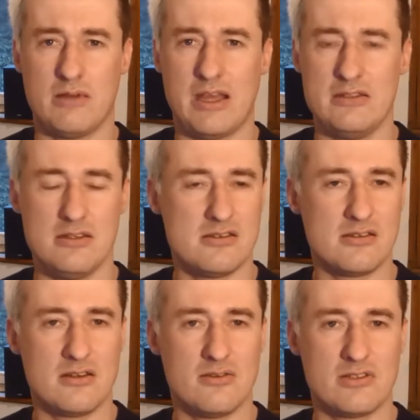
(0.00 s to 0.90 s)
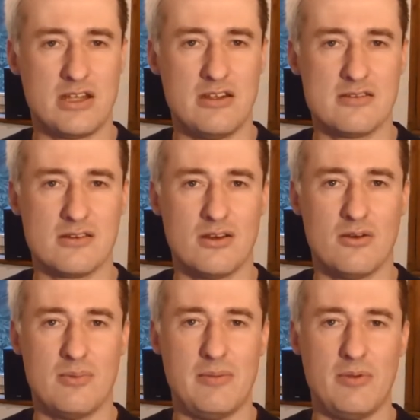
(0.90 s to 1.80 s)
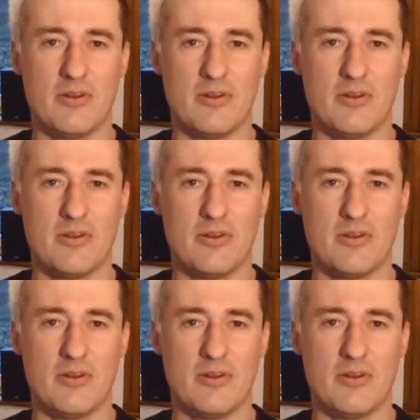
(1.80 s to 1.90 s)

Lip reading: 8 years ago, 10 years ago maybe,